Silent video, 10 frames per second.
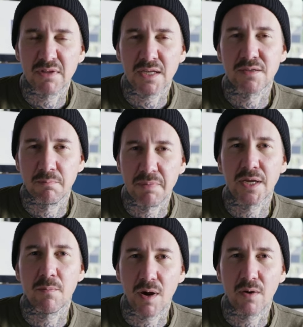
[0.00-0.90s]
there's a
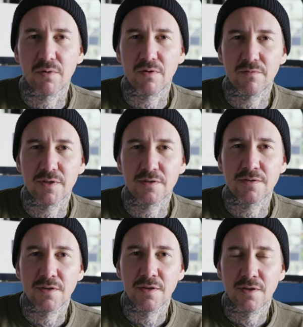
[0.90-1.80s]
big amount of
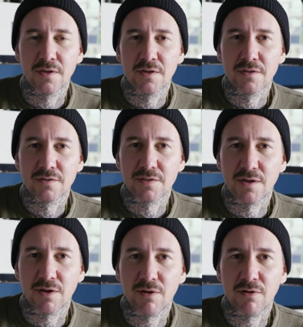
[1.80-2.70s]
it.
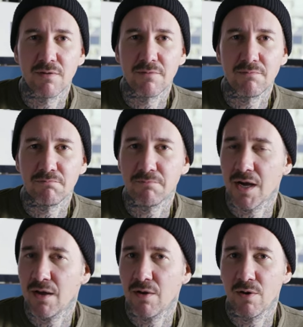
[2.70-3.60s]
So
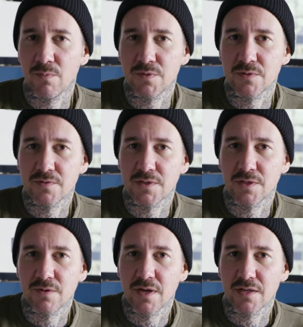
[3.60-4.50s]
I hope to see
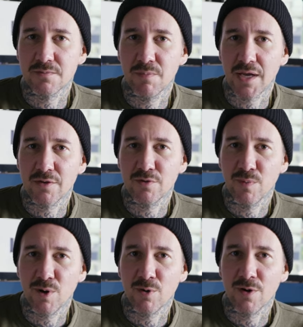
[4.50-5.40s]
you guys back
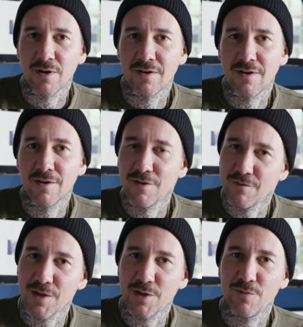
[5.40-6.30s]
tomorrow.
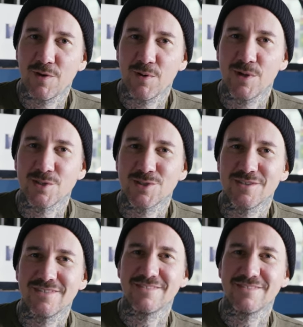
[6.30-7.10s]
Thank you very much.